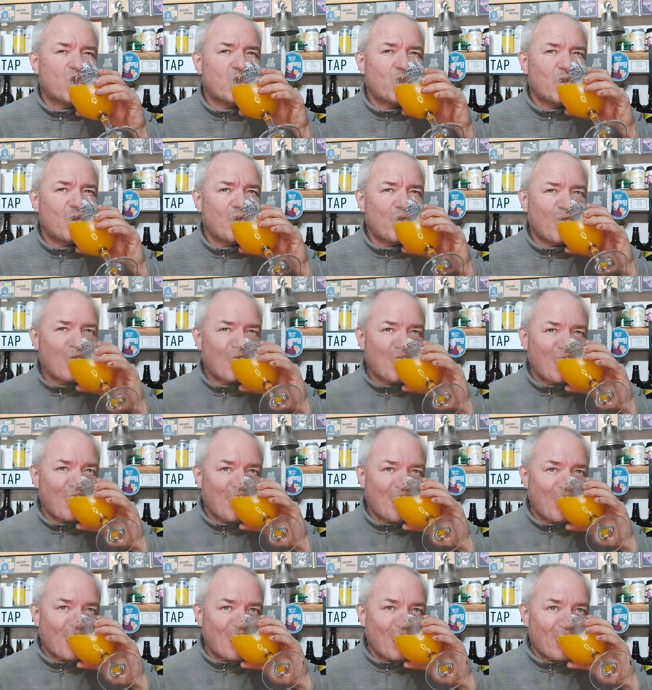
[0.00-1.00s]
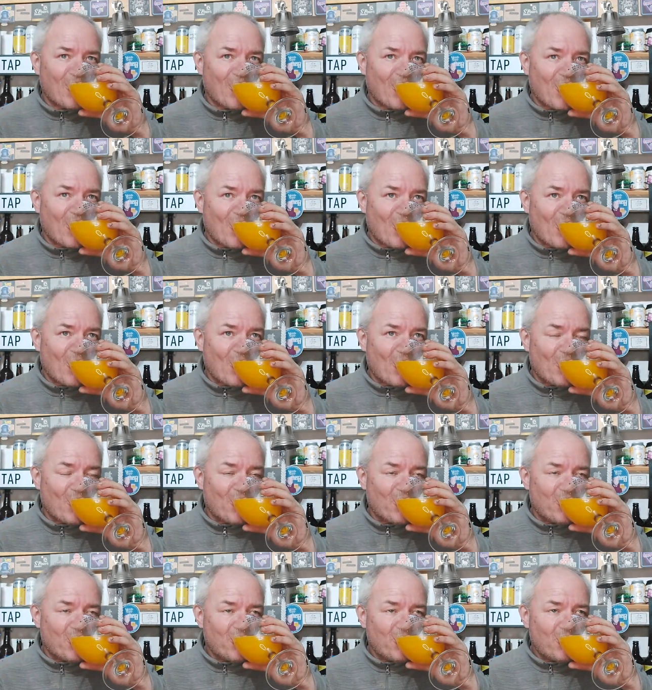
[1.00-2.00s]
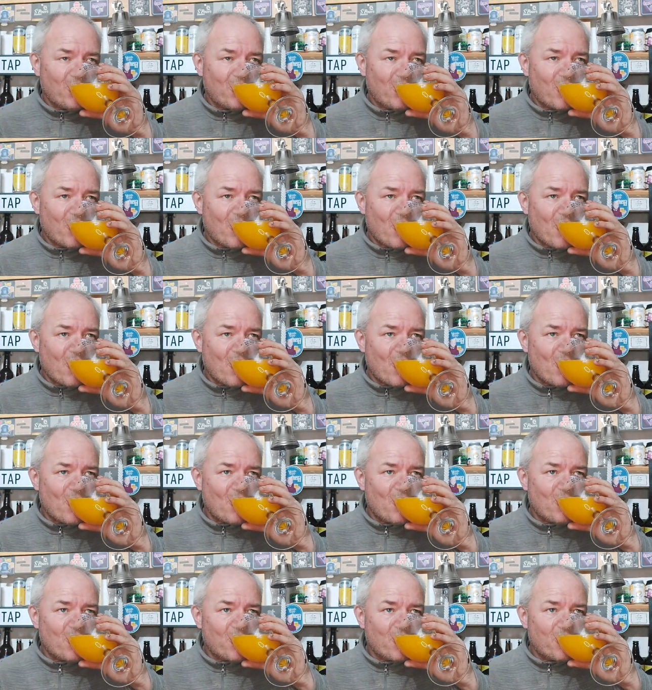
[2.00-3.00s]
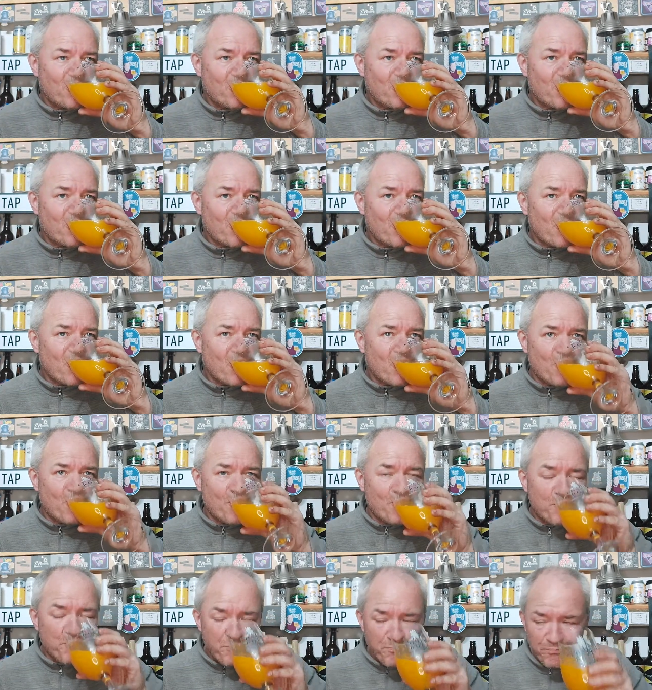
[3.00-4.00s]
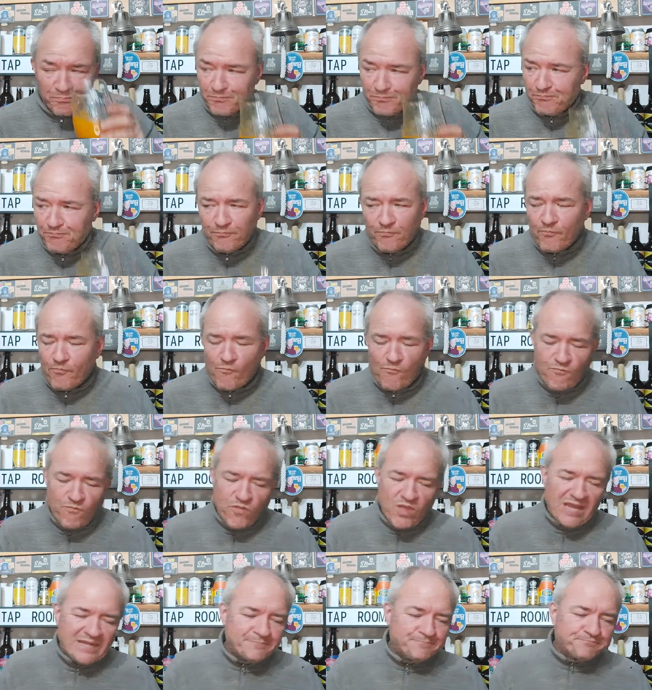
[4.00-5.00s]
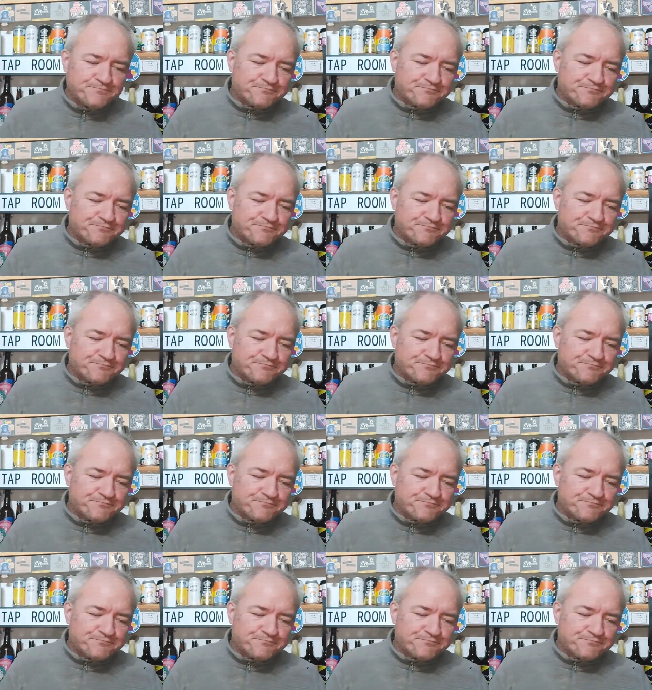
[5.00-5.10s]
(no one is talking)